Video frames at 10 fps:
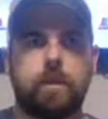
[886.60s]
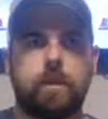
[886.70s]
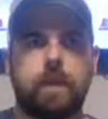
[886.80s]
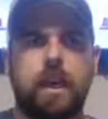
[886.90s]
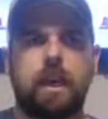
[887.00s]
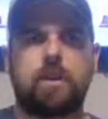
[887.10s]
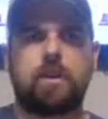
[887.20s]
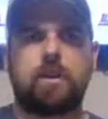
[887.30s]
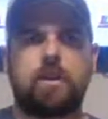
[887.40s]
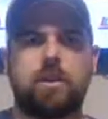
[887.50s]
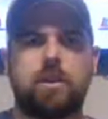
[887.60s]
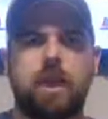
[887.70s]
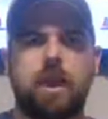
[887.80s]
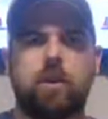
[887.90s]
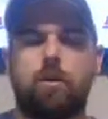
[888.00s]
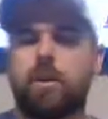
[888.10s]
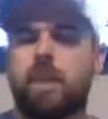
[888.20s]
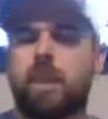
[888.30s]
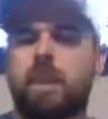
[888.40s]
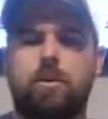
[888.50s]
So how old were
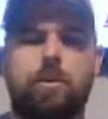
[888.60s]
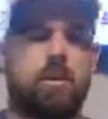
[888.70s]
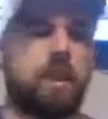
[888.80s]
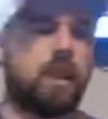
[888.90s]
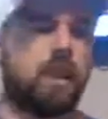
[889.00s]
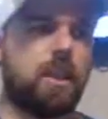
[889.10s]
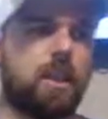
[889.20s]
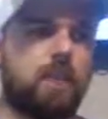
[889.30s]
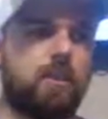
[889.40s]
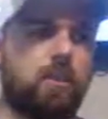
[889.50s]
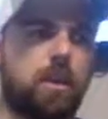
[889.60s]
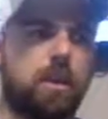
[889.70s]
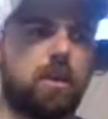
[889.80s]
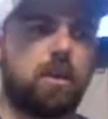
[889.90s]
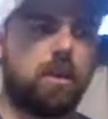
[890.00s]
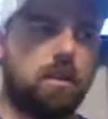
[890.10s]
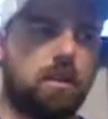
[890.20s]
you then? You would have been in your late 20s?